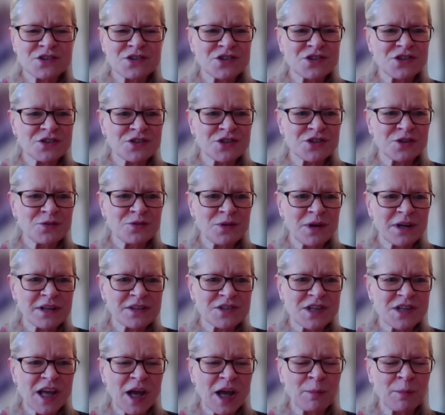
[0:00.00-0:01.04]
to to, uh,
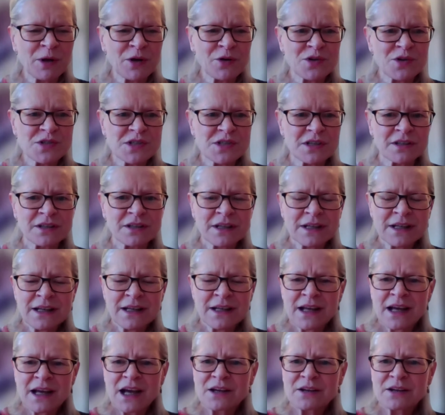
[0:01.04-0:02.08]
to come across a,
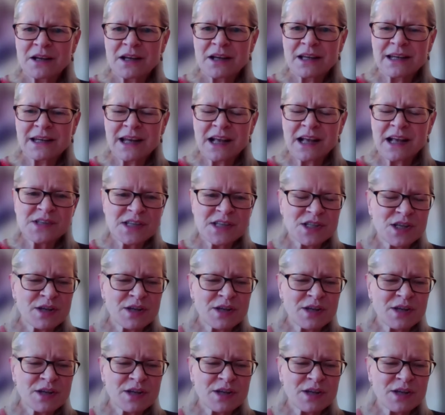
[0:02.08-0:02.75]
a an Alsace